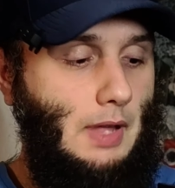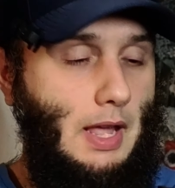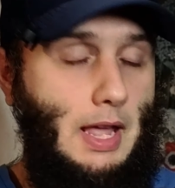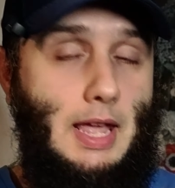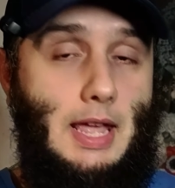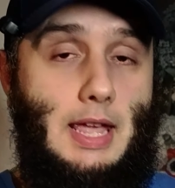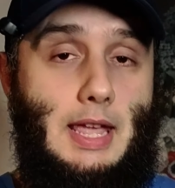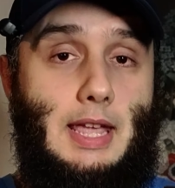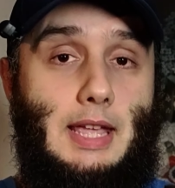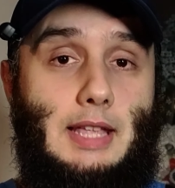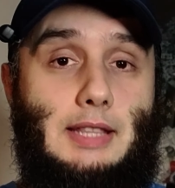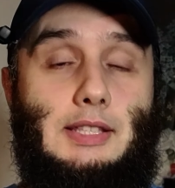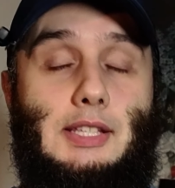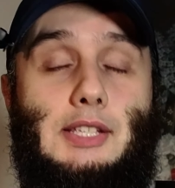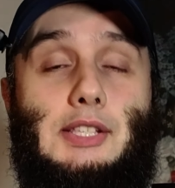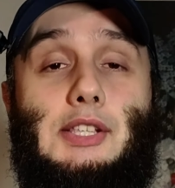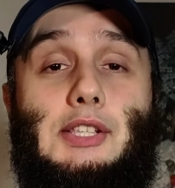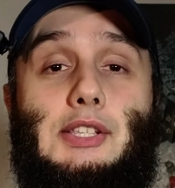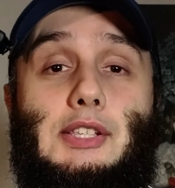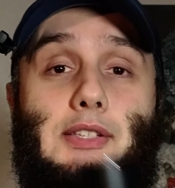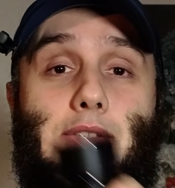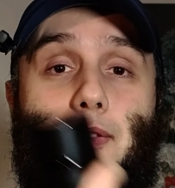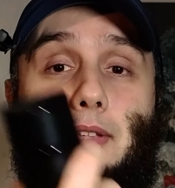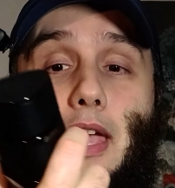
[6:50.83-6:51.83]
And
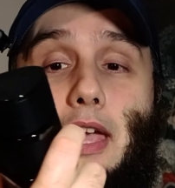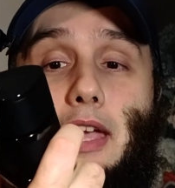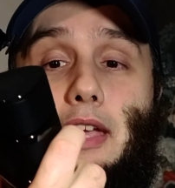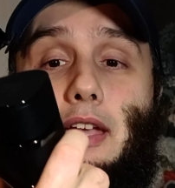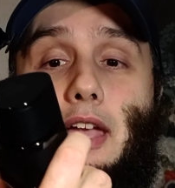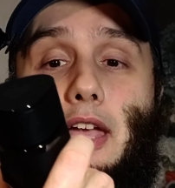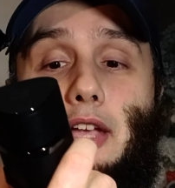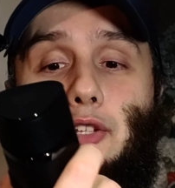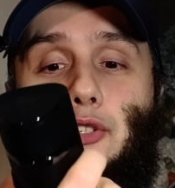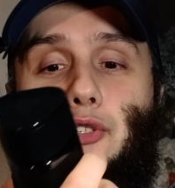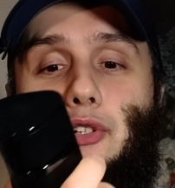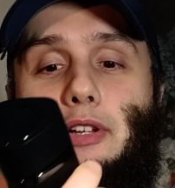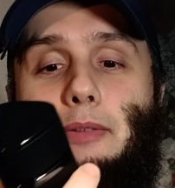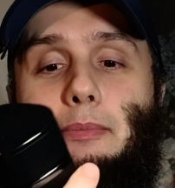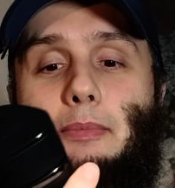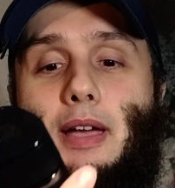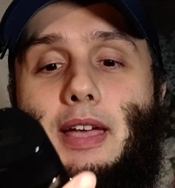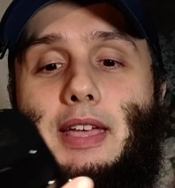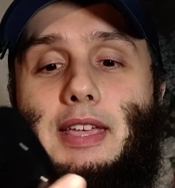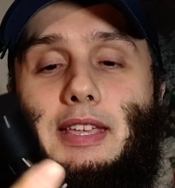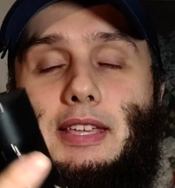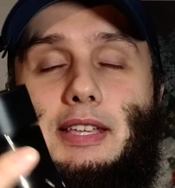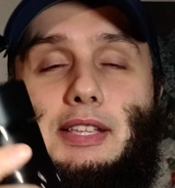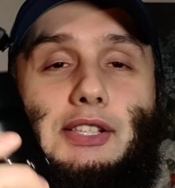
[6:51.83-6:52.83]
this is actually
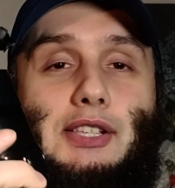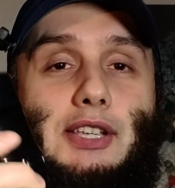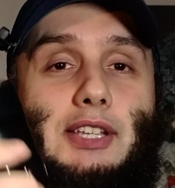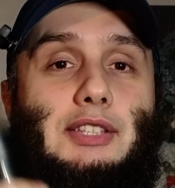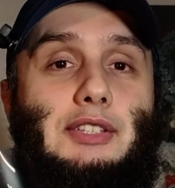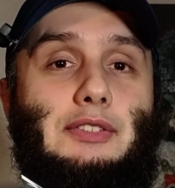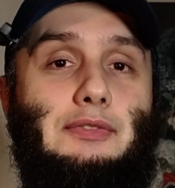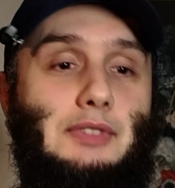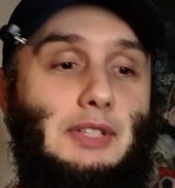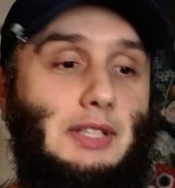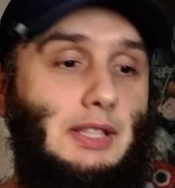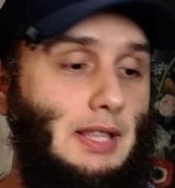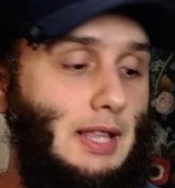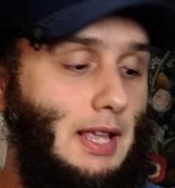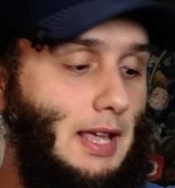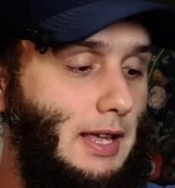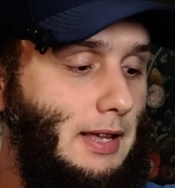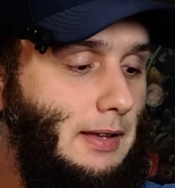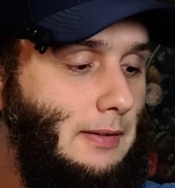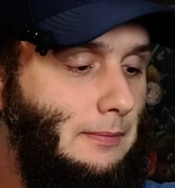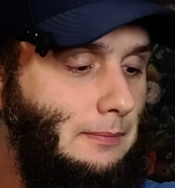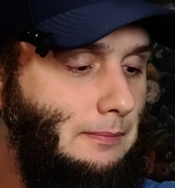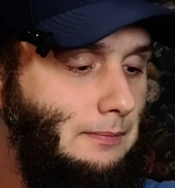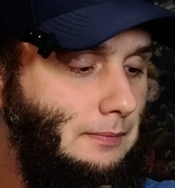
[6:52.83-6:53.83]
my scent of the
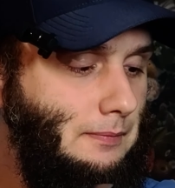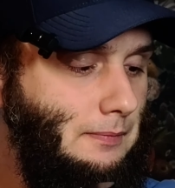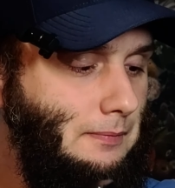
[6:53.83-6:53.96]
day.